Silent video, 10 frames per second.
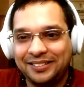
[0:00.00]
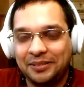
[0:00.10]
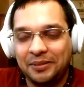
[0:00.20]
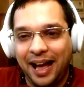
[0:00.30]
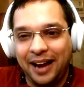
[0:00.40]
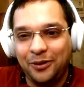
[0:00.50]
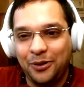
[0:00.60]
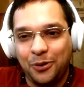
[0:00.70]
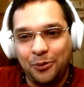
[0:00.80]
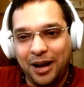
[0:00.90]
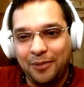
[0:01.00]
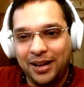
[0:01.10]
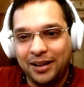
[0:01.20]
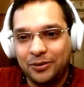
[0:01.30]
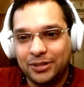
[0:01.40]
was
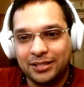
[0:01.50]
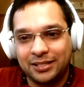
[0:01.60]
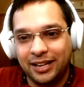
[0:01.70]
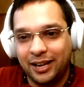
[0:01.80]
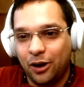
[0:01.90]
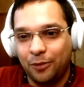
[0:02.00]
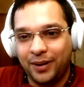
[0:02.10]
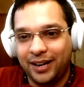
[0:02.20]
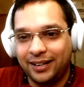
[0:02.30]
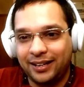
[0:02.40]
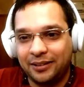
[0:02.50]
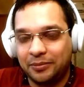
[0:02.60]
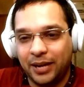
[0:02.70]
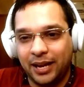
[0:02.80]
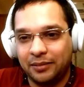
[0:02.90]
a slick operator.
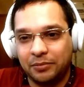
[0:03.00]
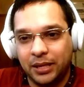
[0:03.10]
Like,